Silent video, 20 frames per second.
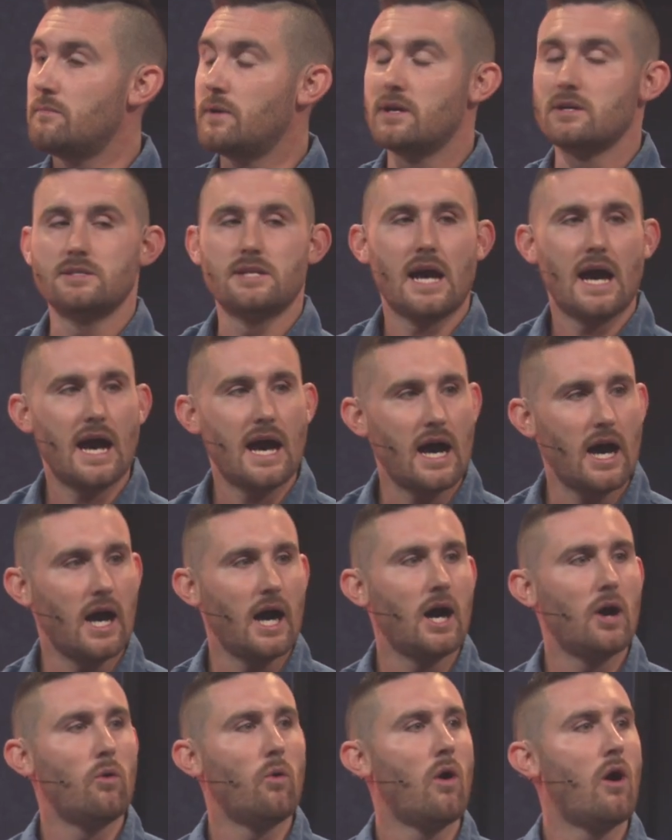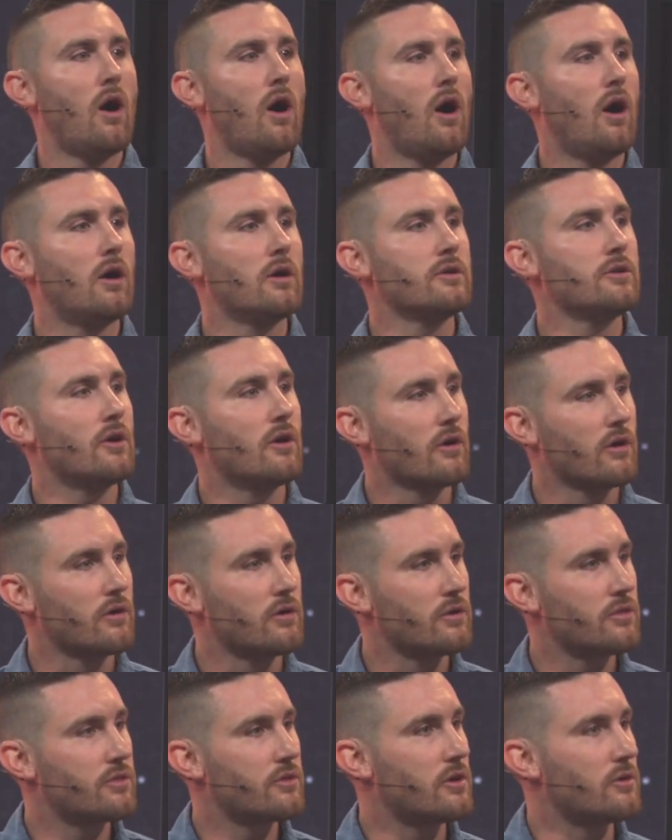Because how on
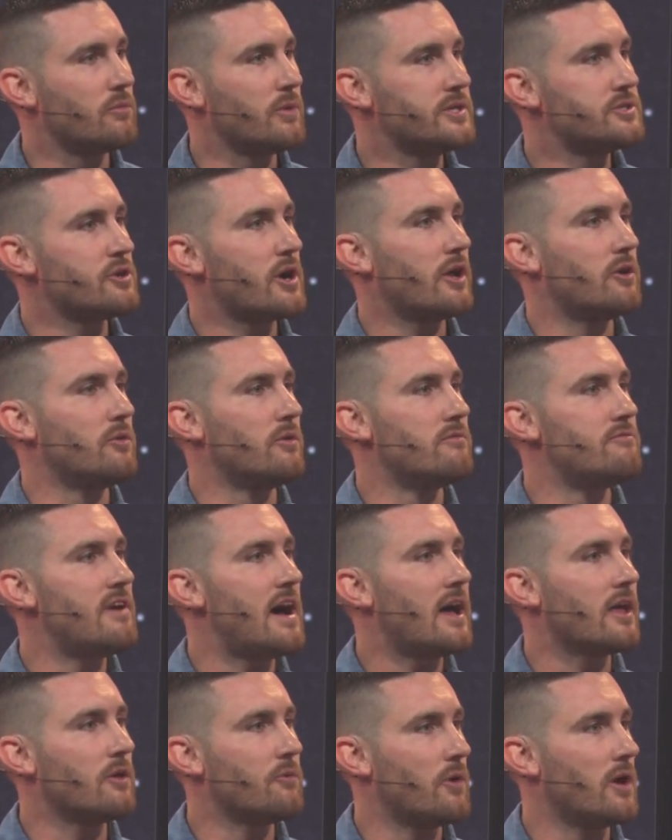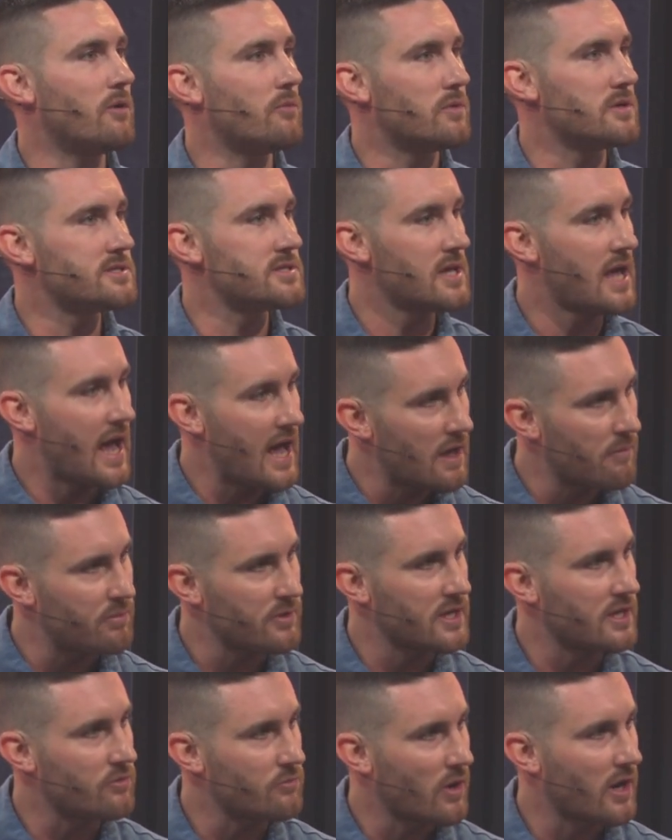earth could we try to evaluate what's
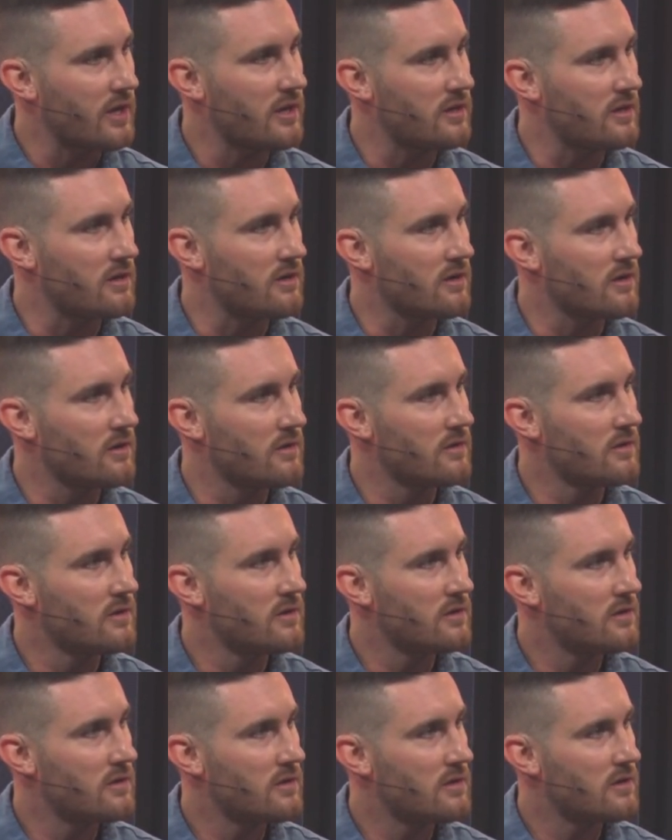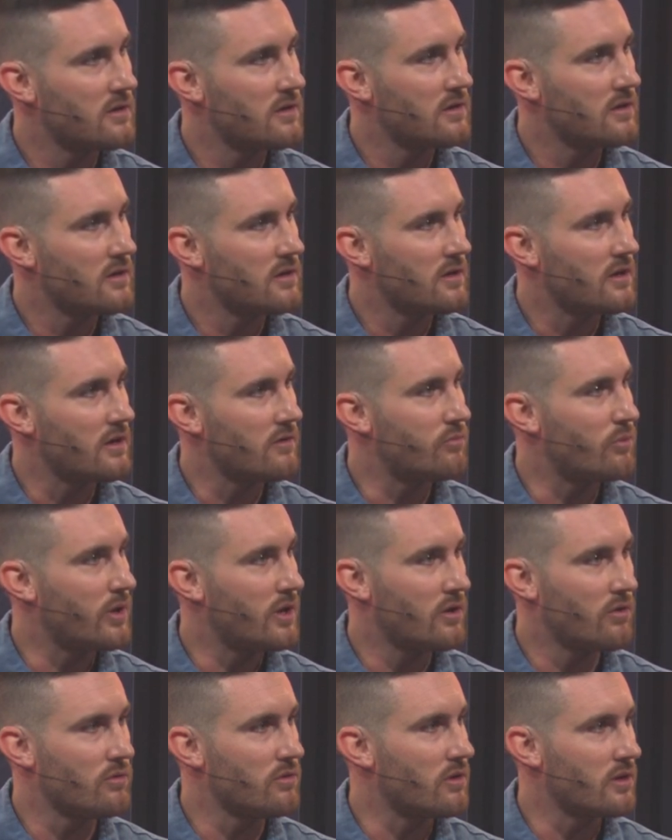happening right here if
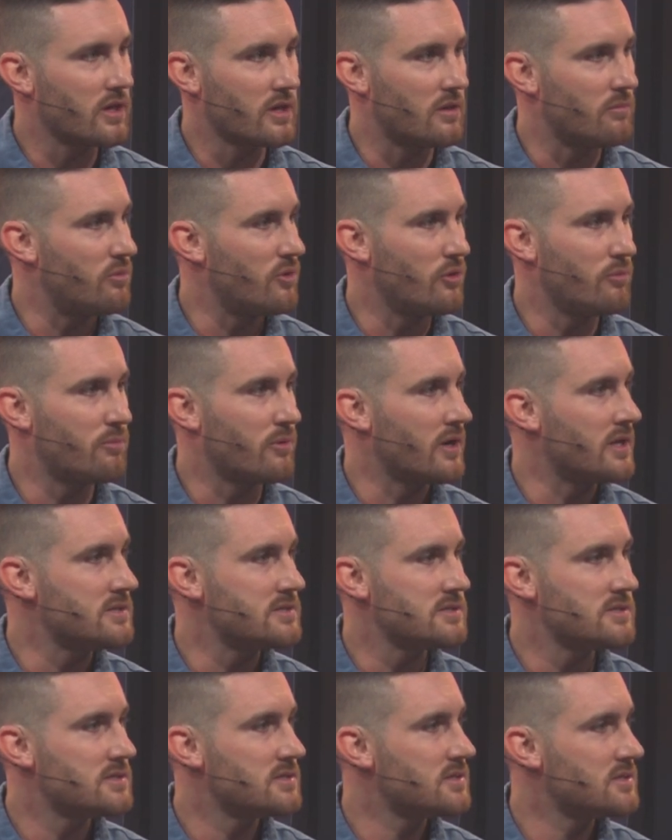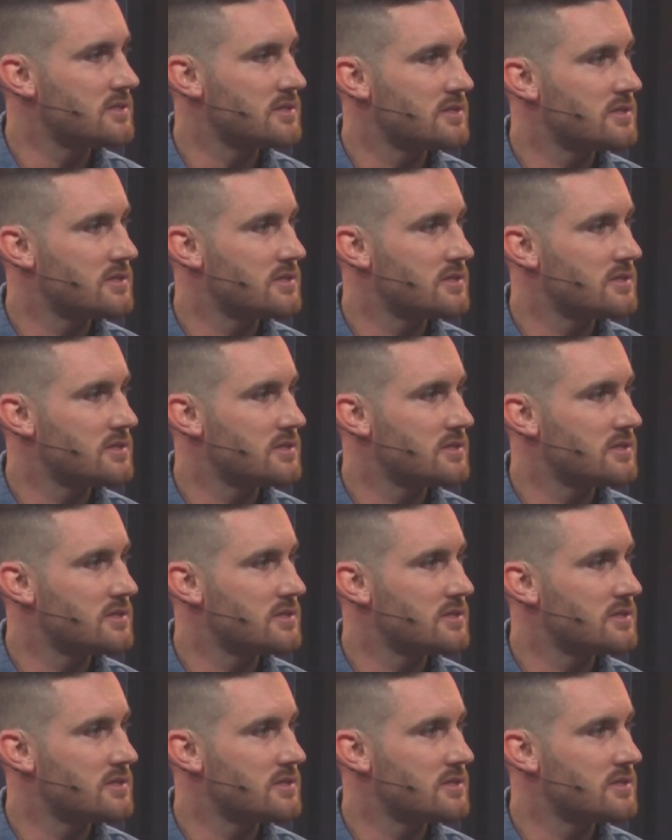we don't look at the blueprints?